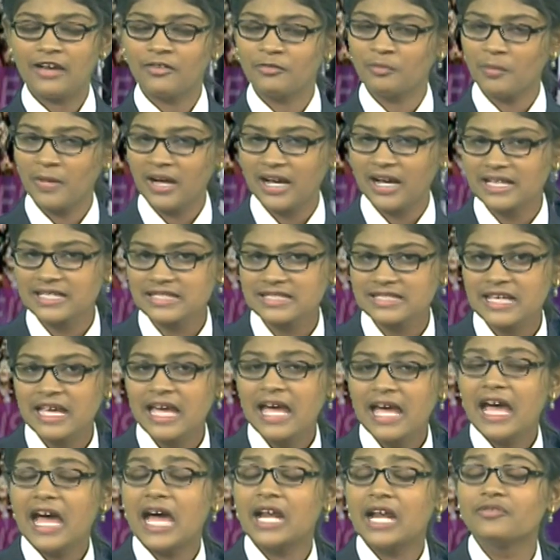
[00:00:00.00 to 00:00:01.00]
mass
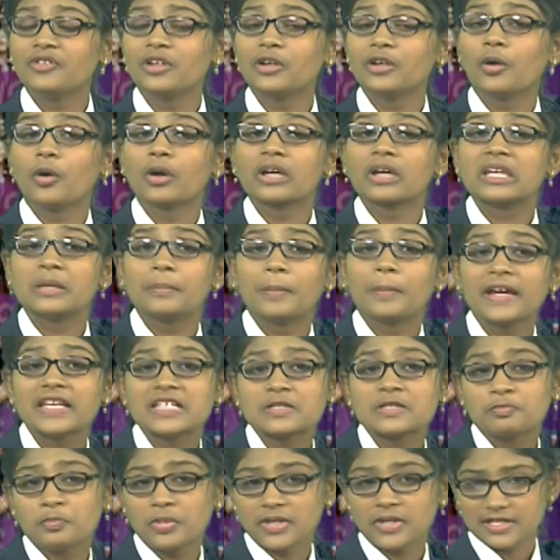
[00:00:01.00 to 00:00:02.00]
and will occupy
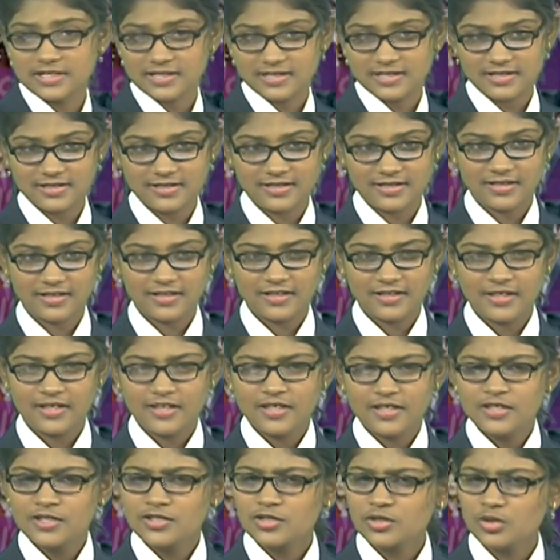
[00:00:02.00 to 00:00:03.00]
space.
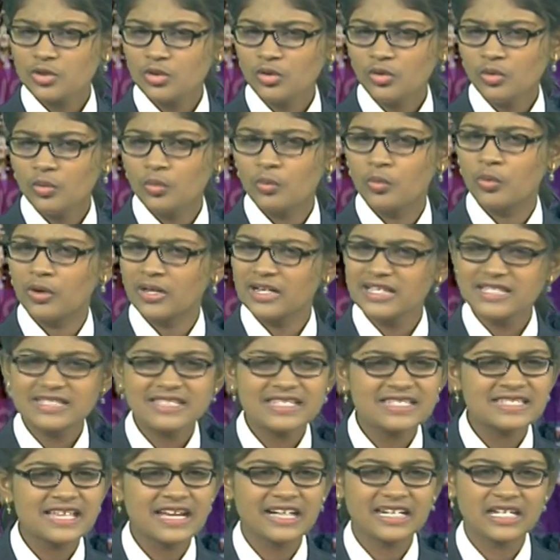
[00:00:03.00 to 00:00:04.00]
So what is
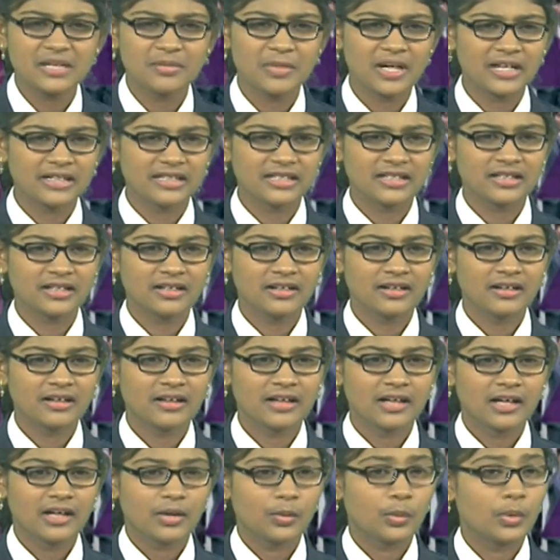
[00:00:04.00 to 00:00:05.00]
this antimatter?
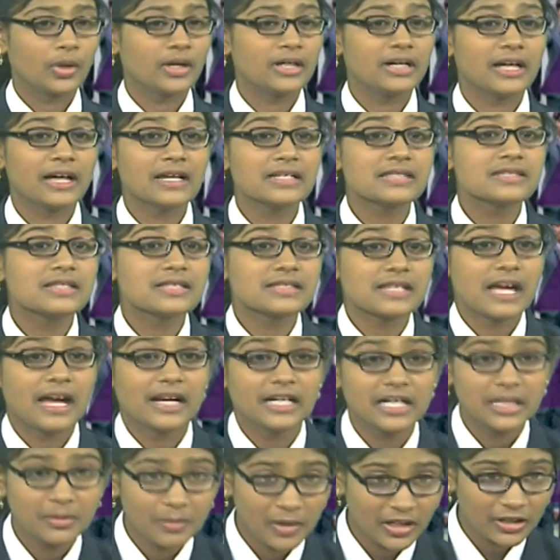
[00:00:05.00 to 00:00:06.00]
Where does this
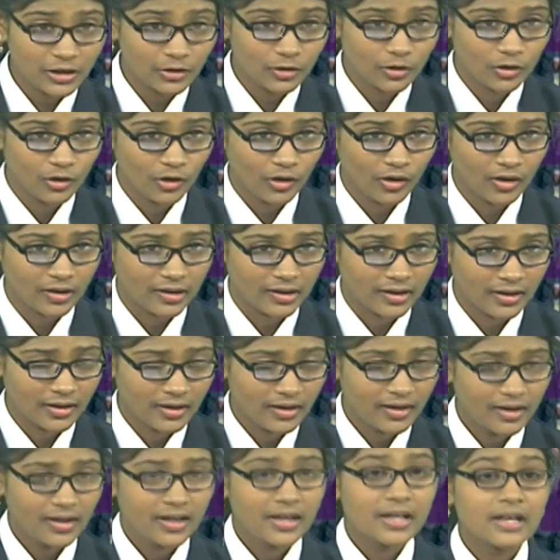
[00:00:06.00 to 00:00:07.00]
antimatter go on?
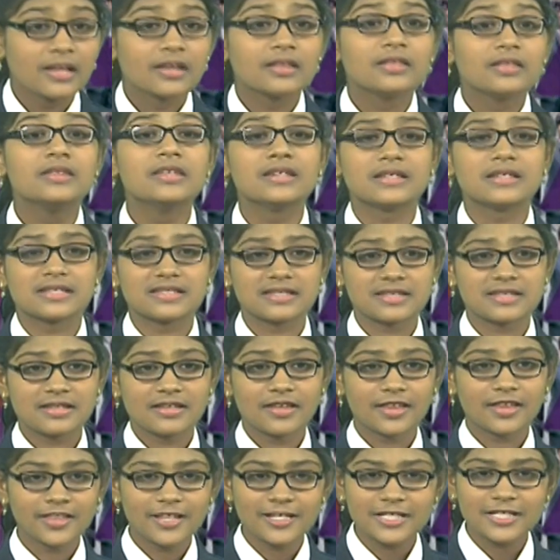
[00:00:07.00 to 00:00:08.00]
This
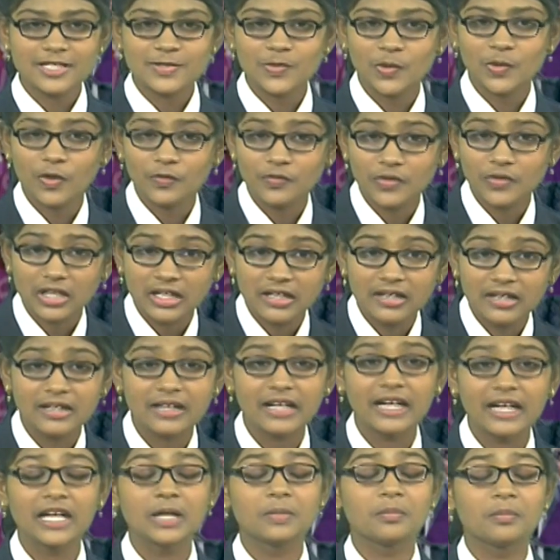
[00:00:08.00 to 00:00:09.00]
is one of the
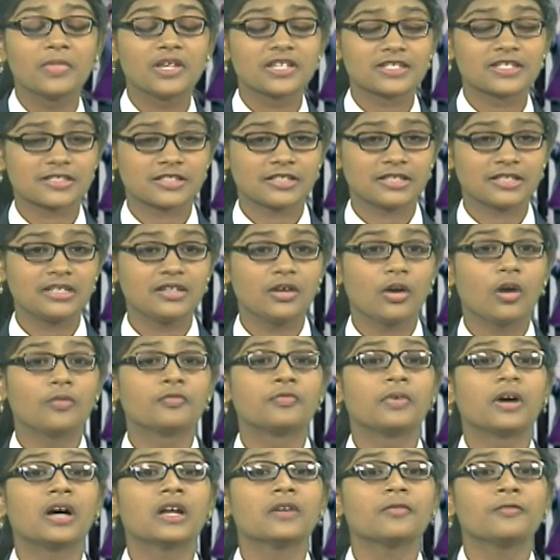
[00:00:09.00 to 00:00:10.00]
great mystery of
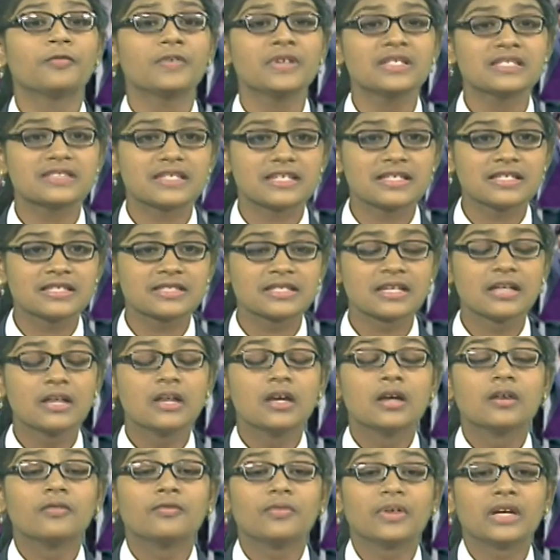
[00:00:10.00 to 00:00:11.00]
our physics
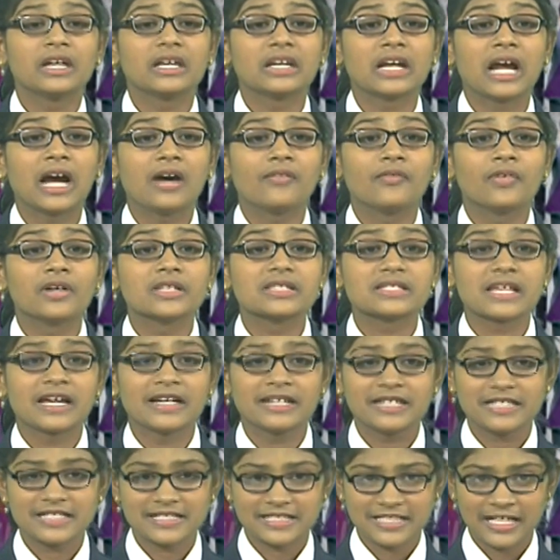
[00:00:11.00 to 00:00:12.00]
where our
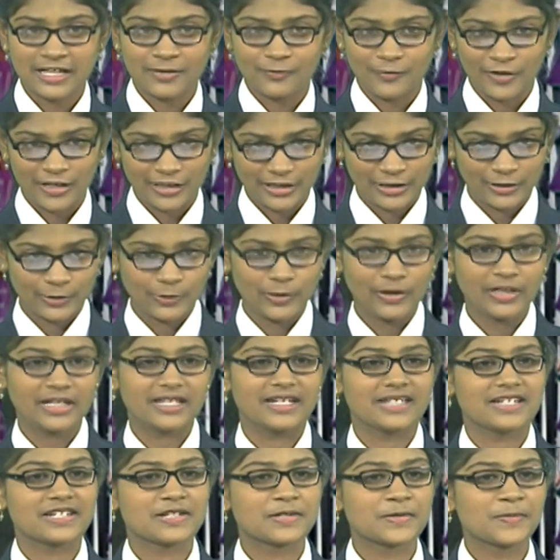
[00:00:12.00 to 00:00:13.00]
scientists are working on
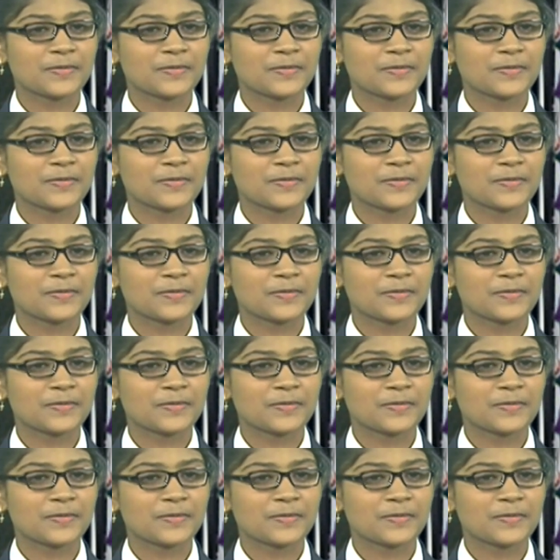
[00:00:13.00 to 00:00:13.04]
it.